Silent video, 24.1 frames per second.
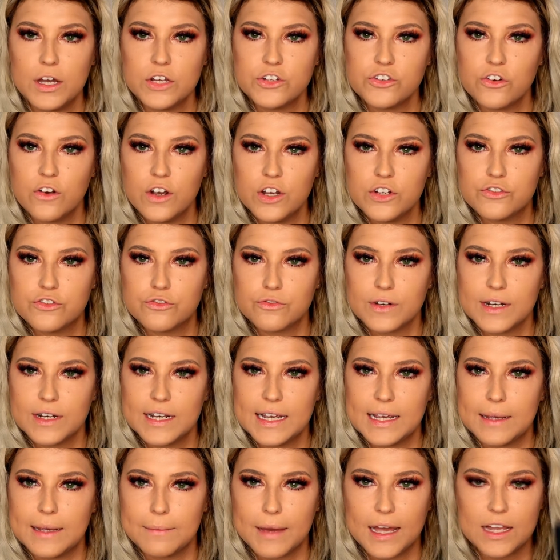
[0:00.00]
try
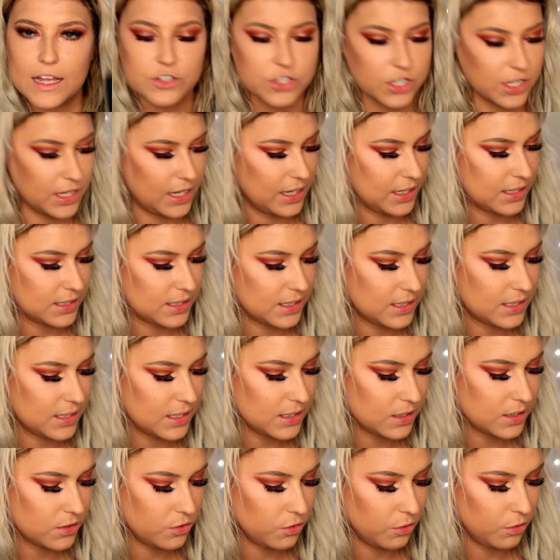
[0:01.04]
Dream actually, because this
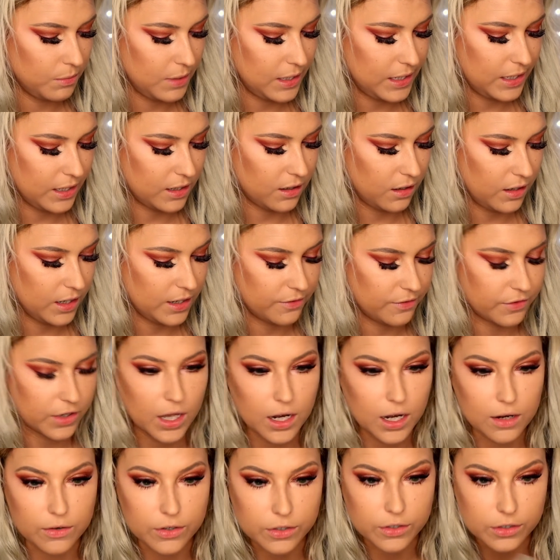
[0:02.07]
isn't normally a kind of
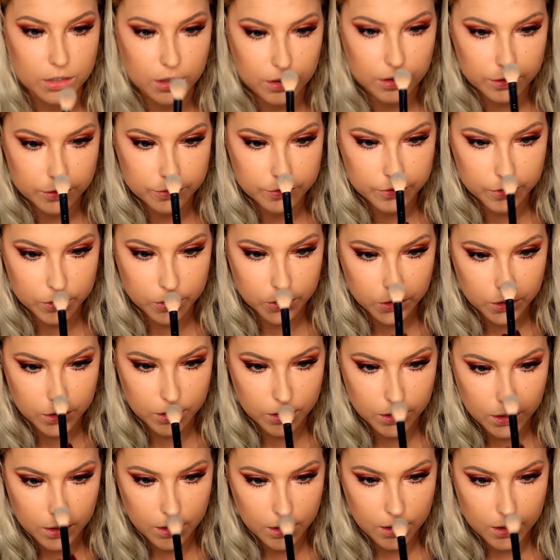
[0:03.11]
colour I'd go for.